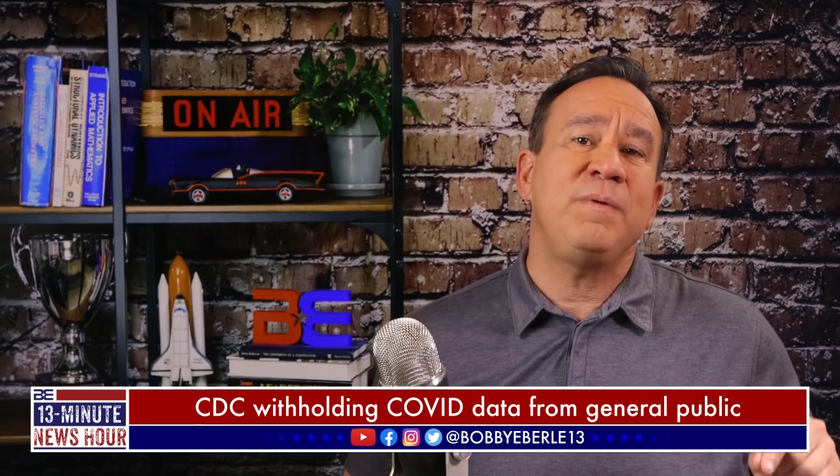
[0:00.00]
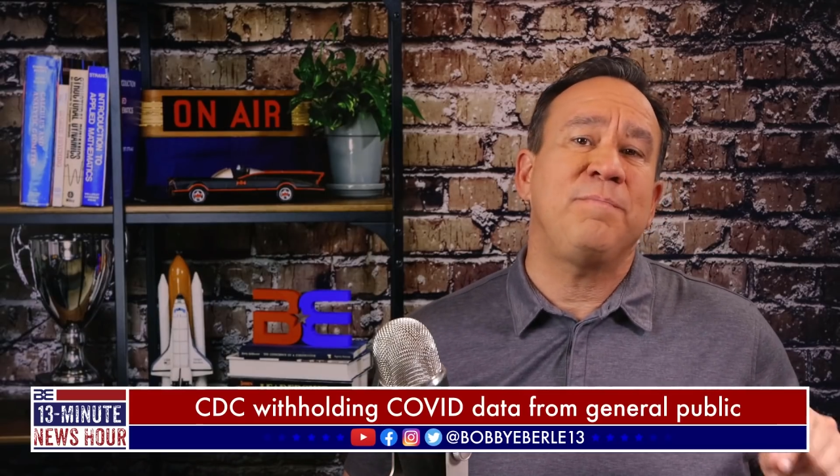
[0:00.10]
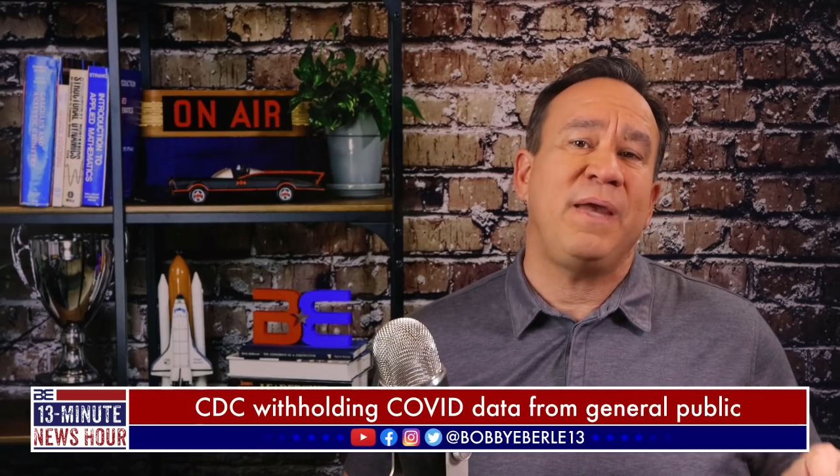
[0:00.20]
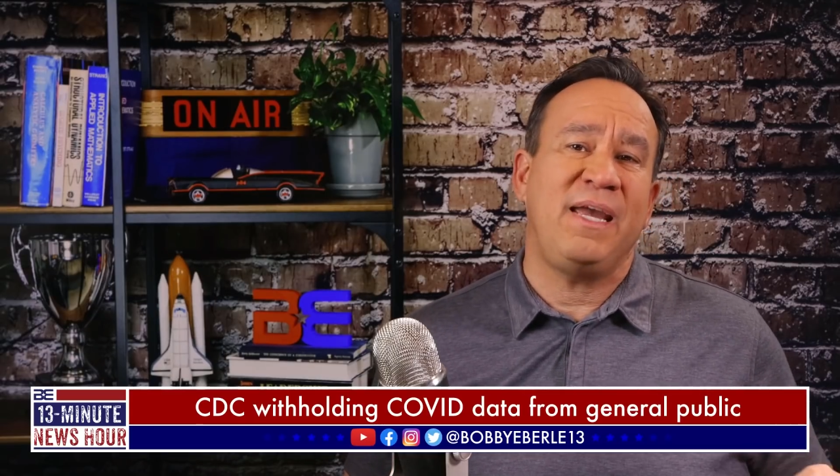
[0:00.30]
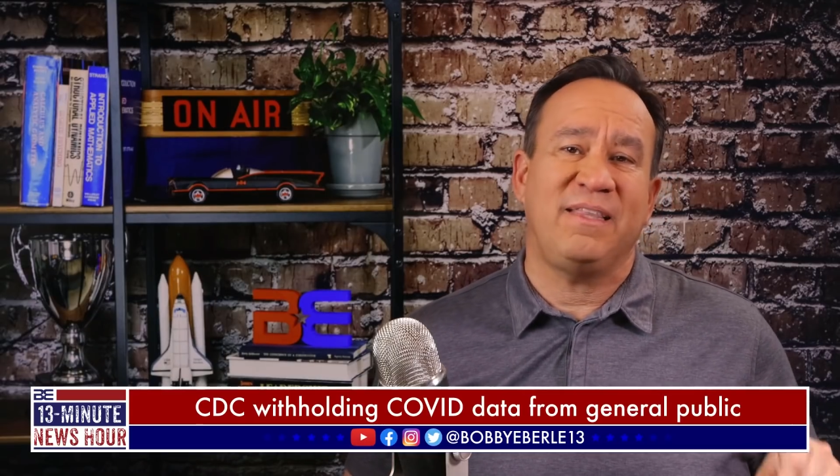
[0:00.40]

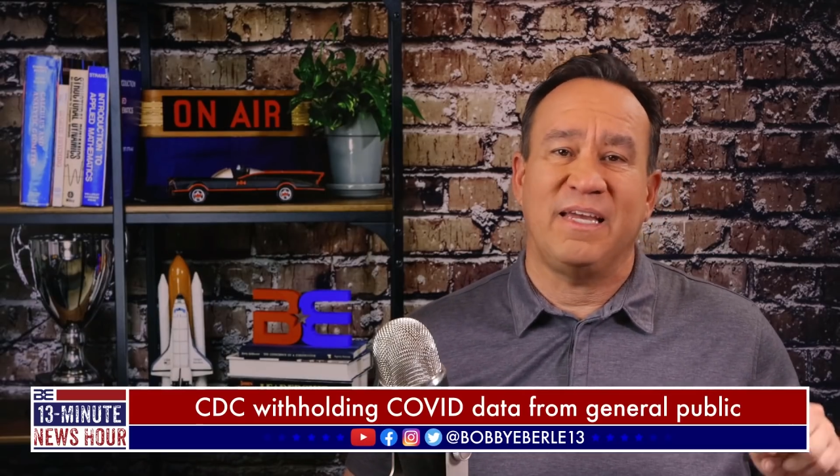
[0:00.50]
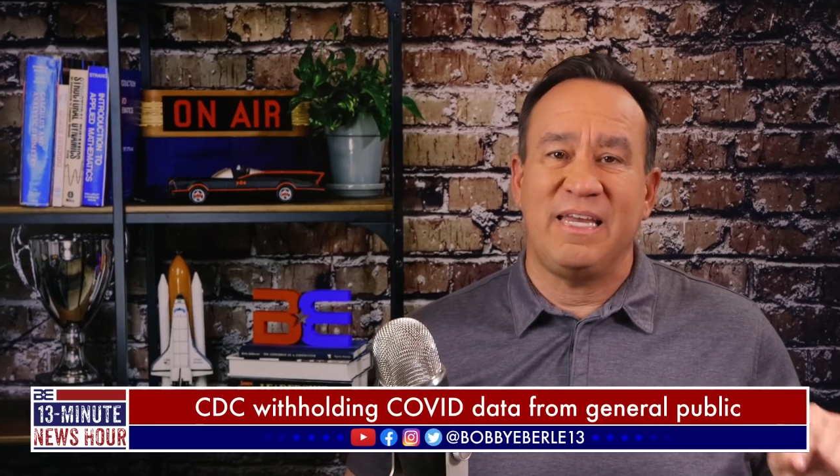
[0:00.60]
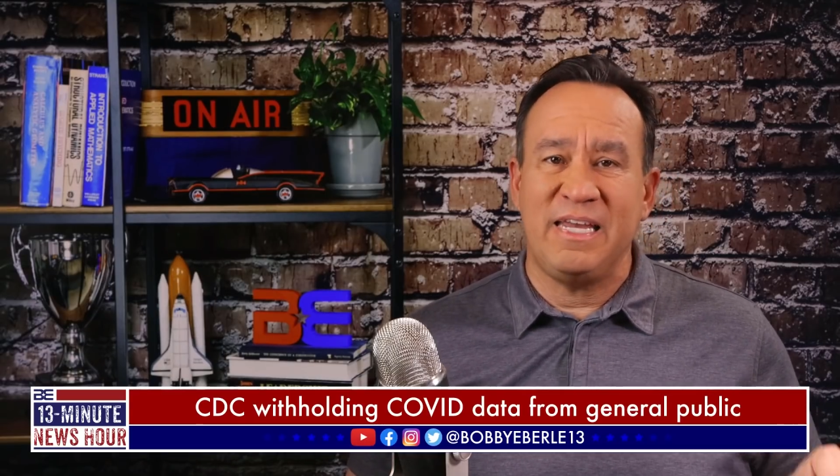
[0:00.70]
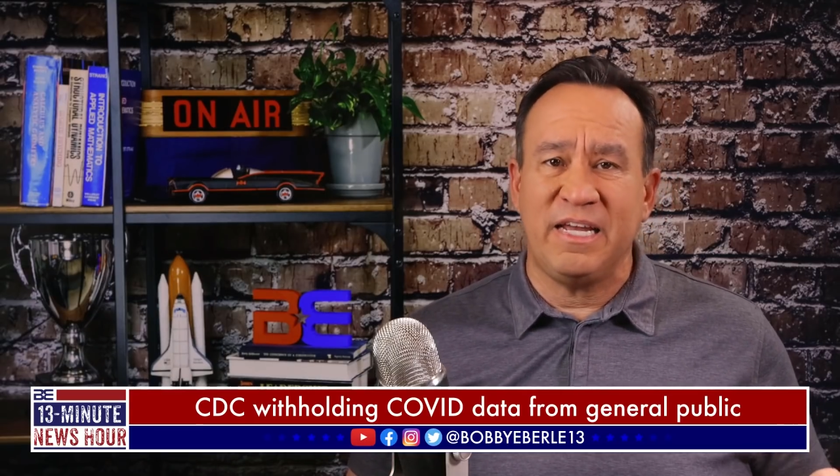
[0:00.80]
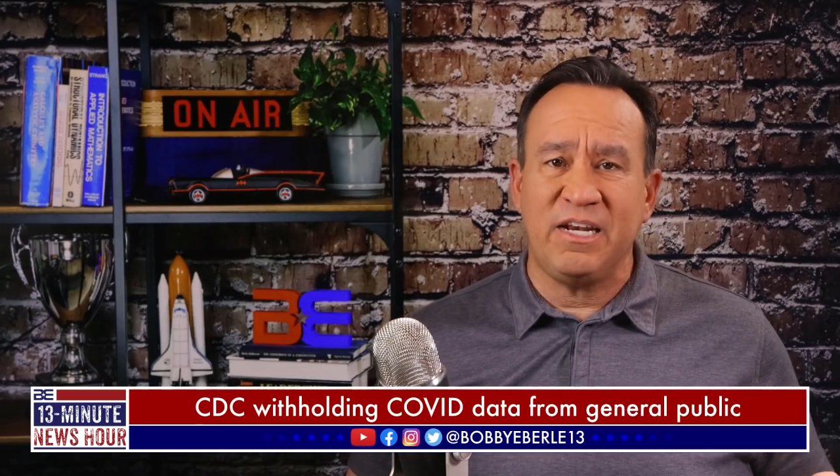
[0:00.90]
been paying
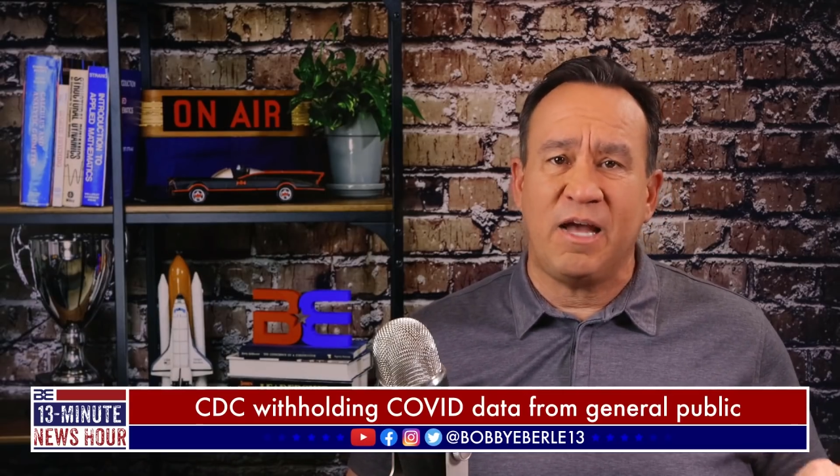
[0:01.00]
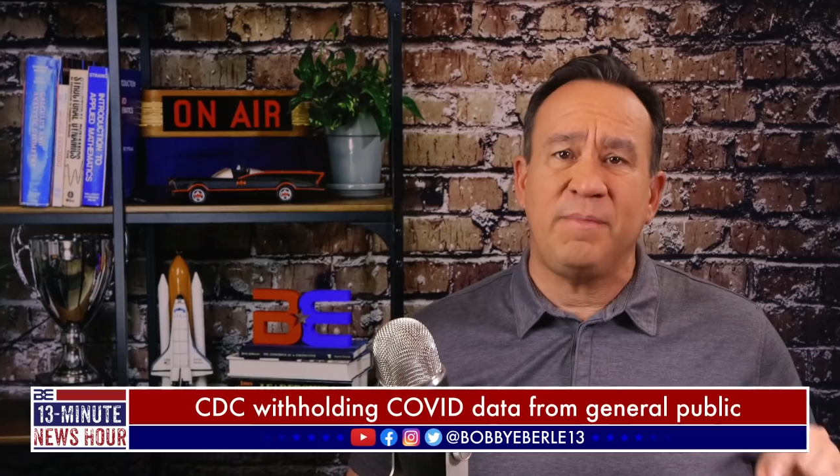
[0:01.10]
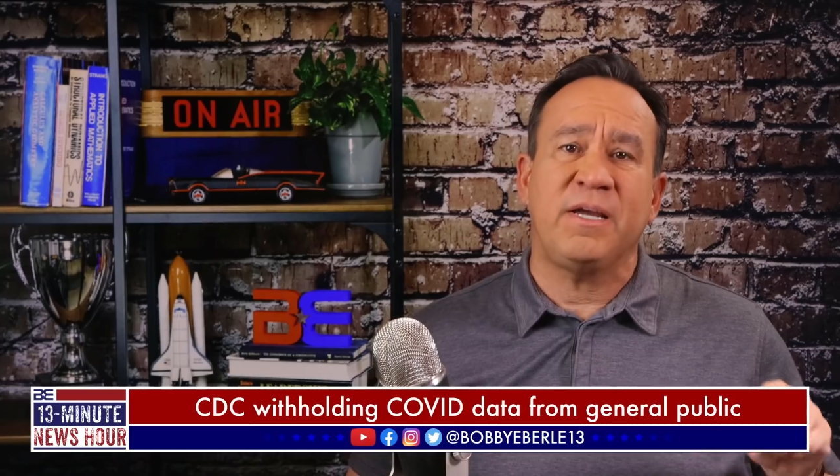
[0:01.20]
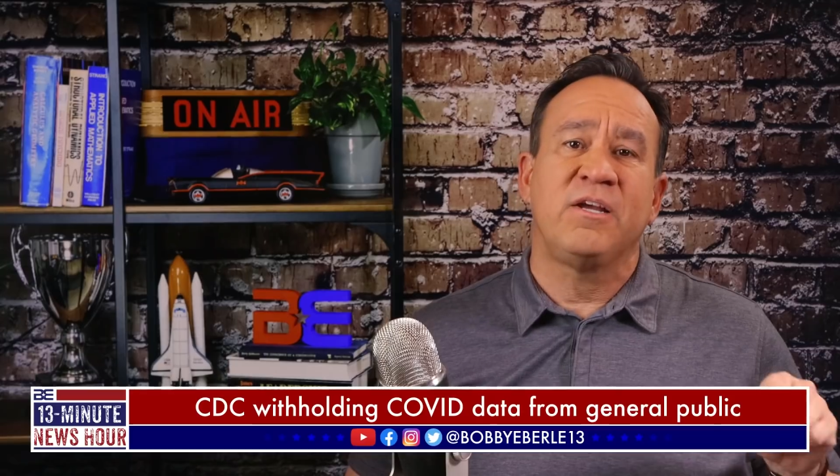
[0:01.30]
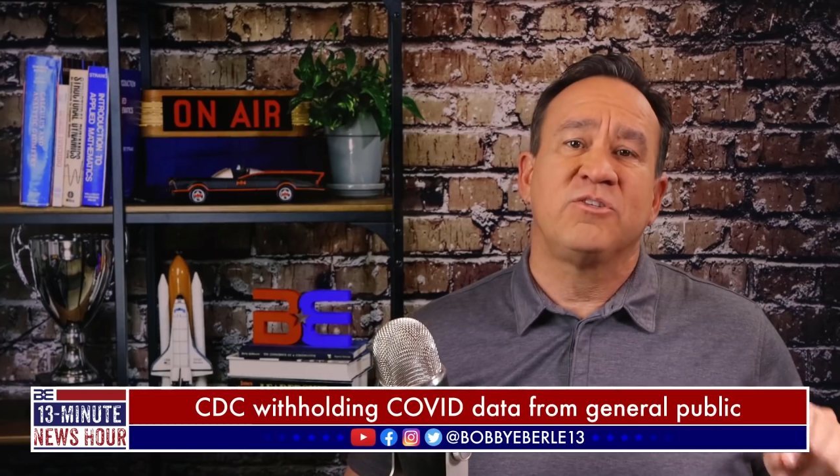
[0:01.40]
the
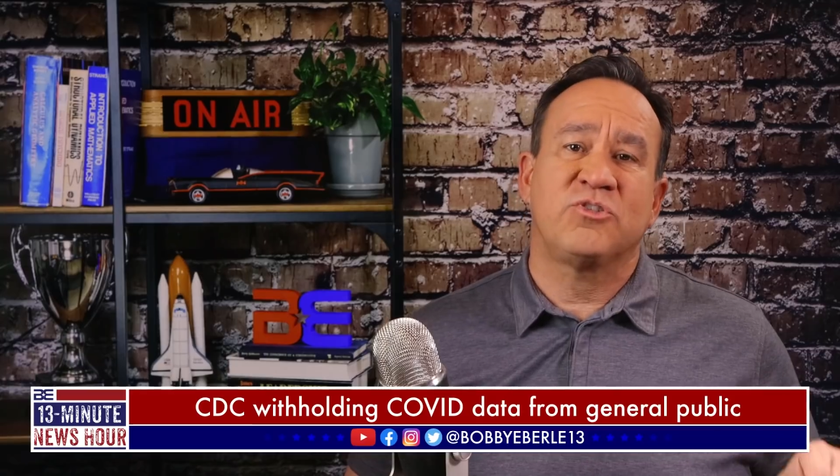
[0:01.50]
economic,